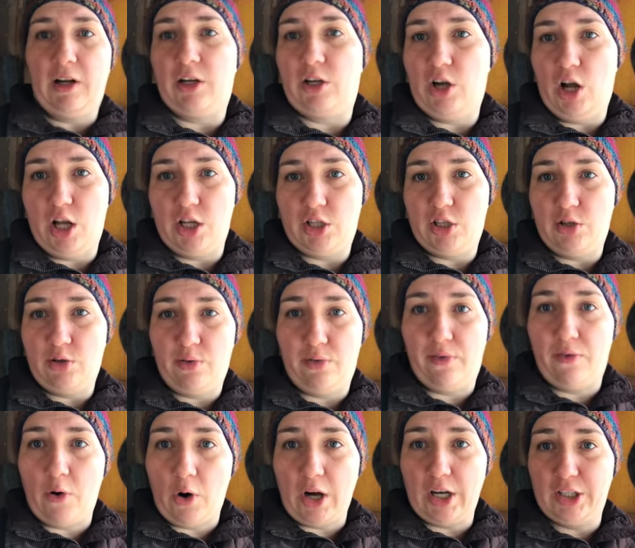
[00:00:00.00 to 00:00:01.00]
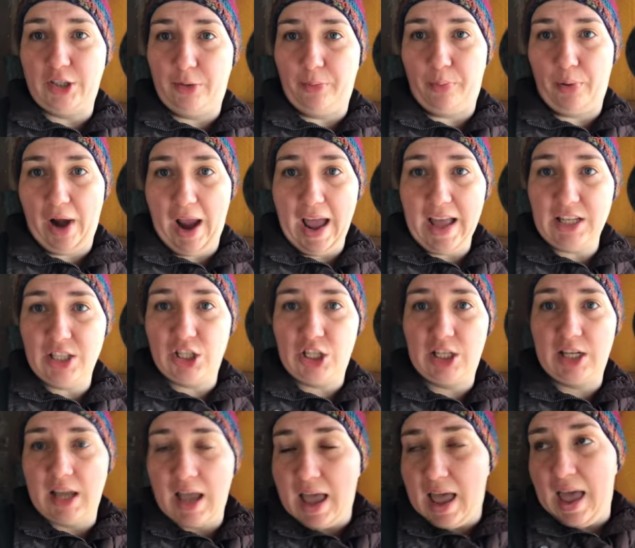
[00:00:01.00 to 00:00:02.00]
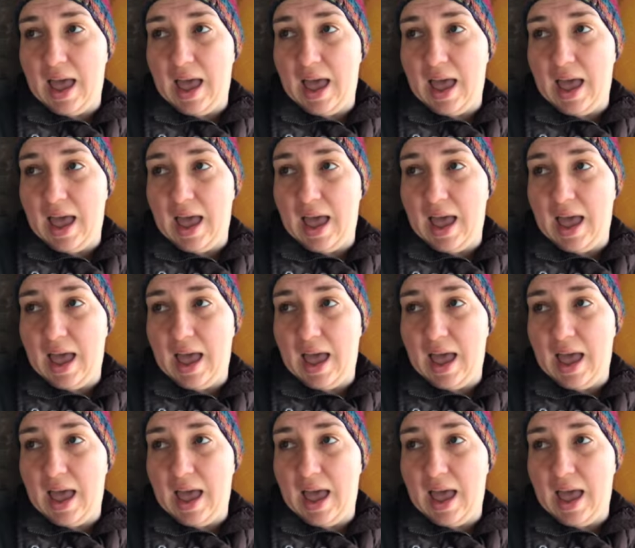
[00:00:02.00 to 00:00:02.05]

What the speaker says: and not too forked or branched,